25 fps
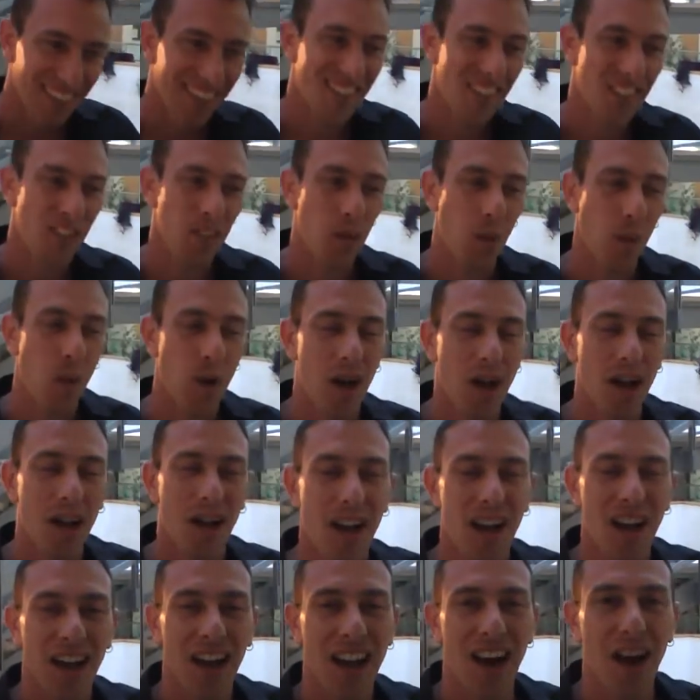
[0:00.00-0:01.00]
So
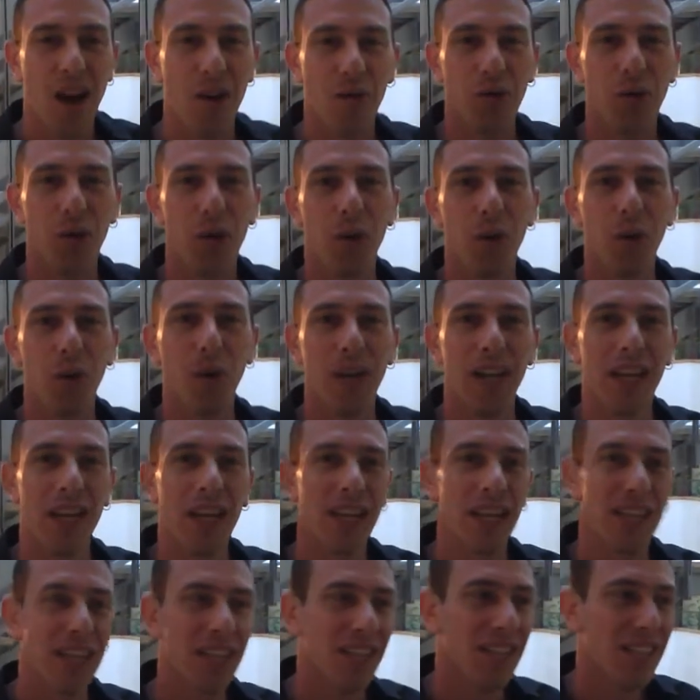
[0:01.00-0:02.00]
our role
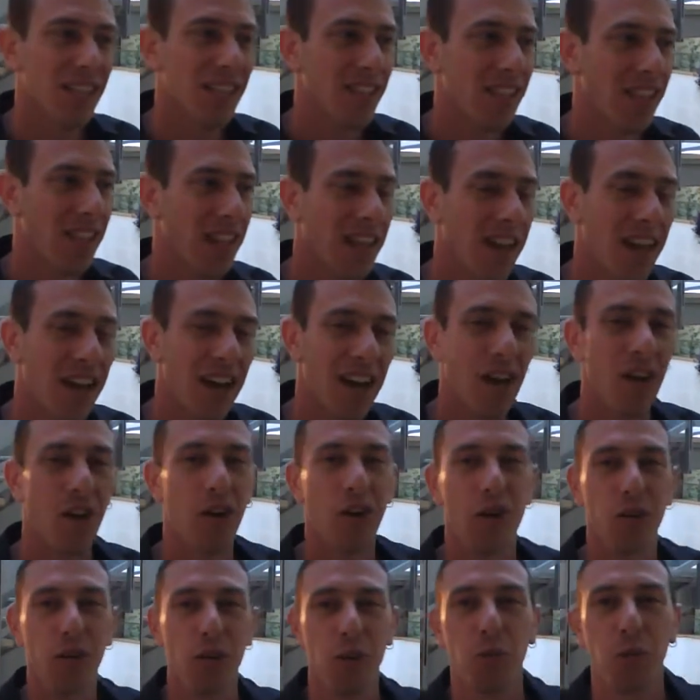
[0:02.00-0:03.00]
is,
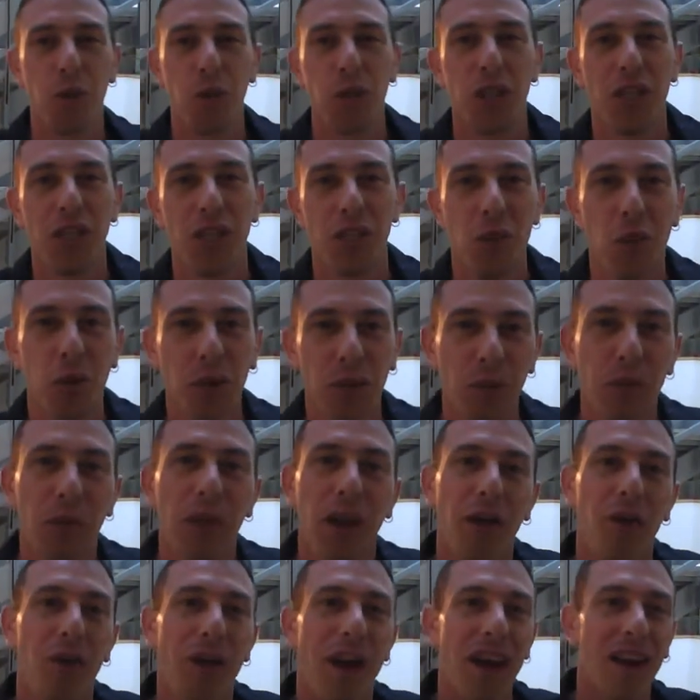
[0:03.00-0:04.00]
our contribution is going to be
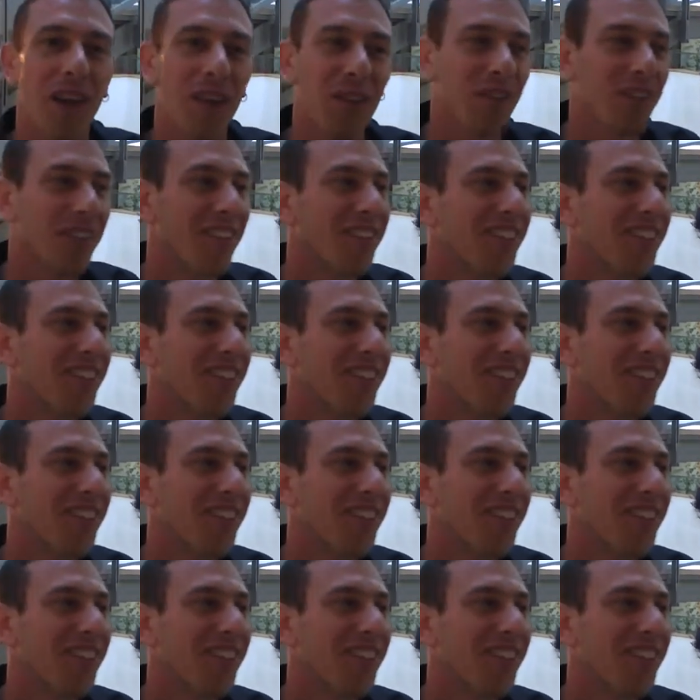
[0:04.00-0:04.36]
around.